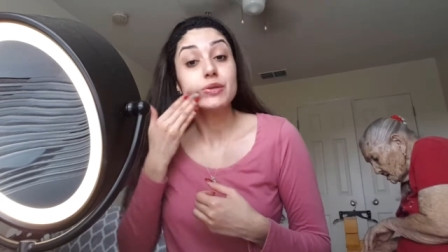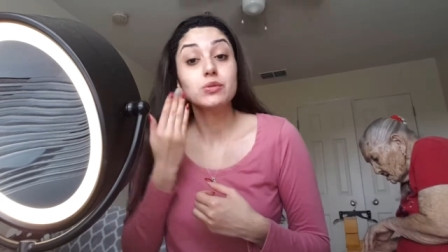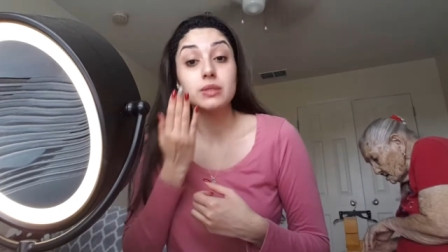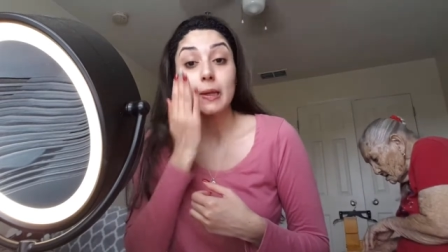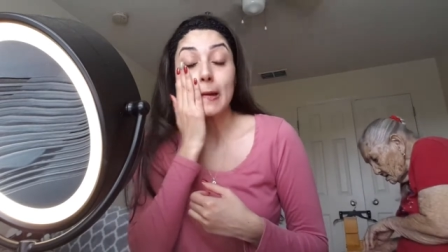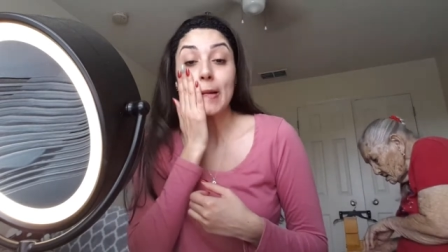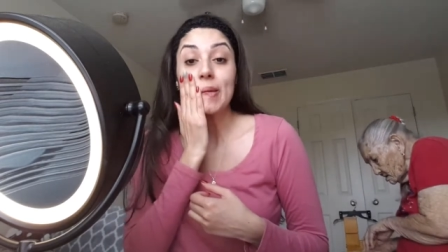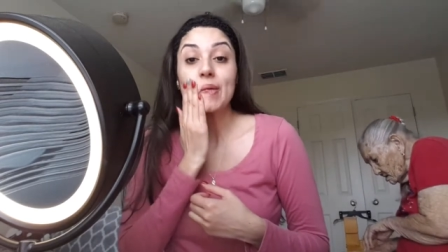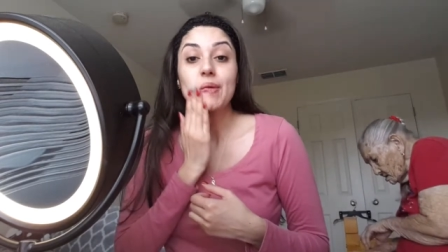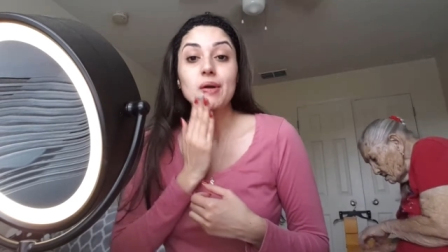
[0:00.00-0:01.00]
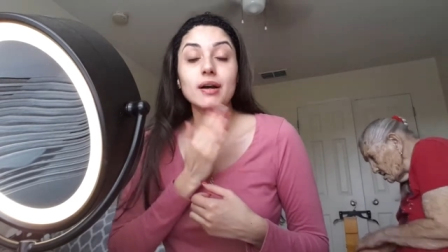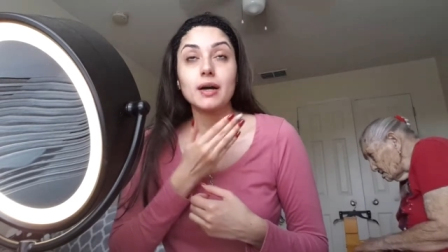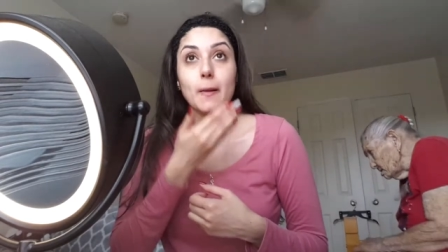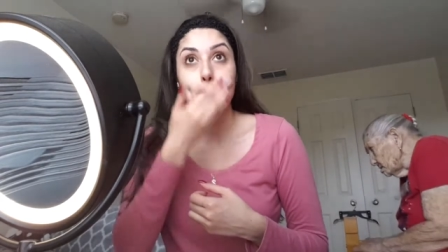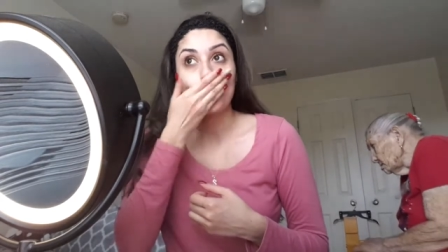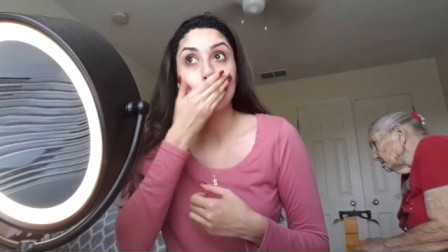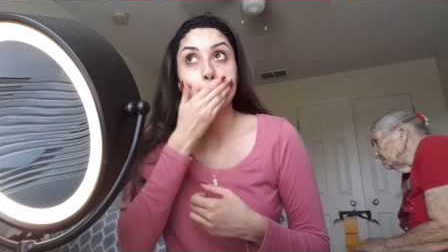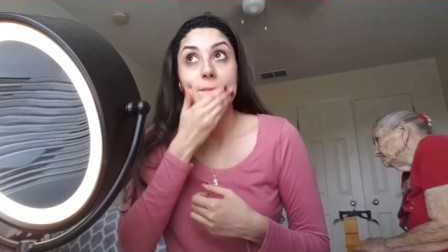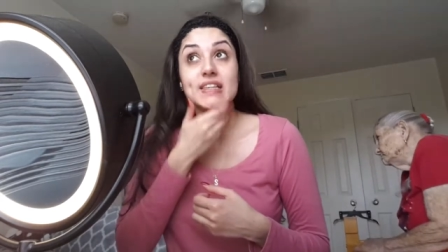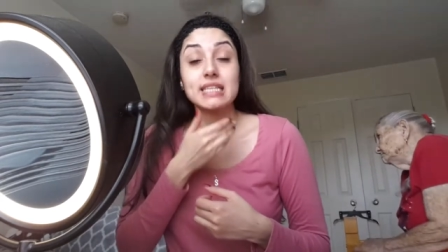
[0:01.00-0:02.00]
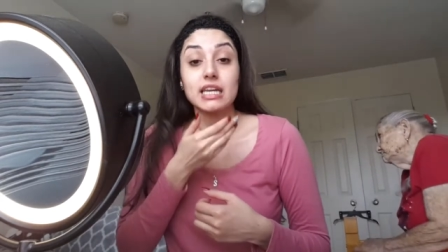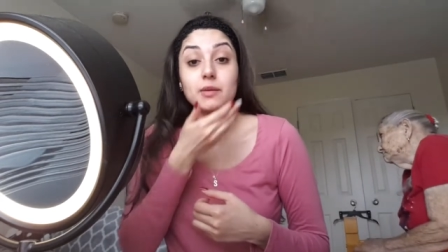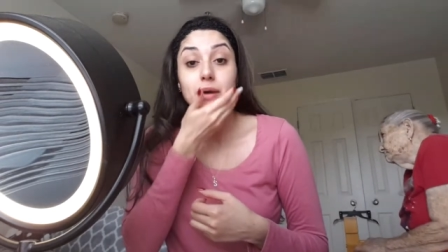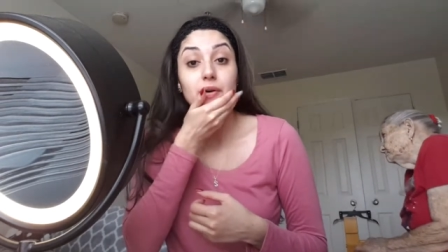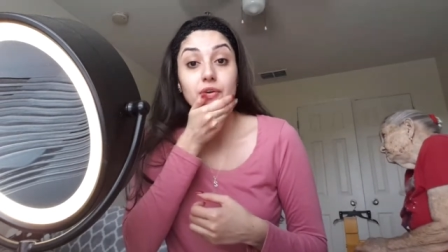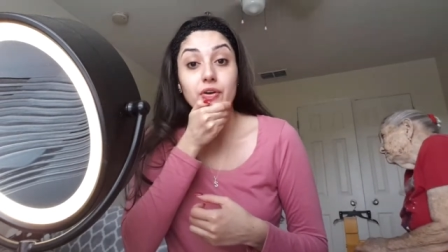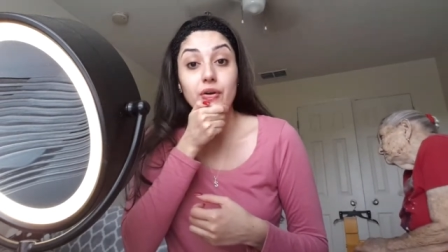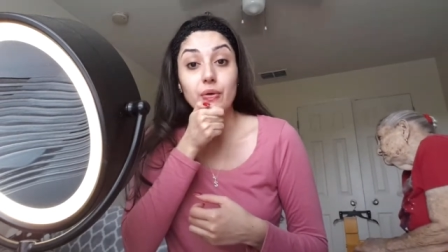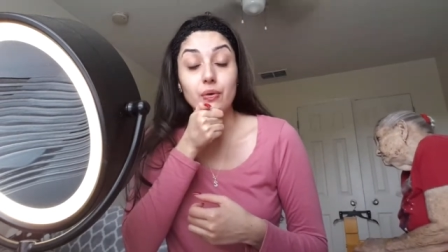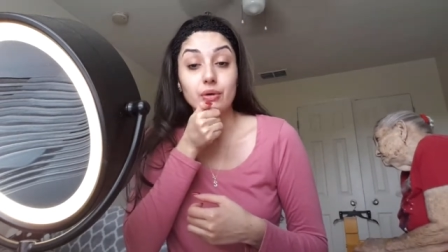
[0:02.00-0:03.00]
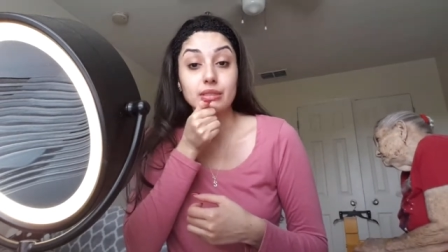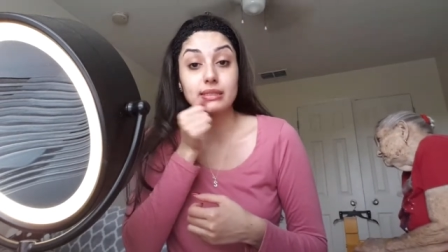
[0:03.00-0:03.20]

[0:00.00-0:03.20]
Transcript: using setting powder or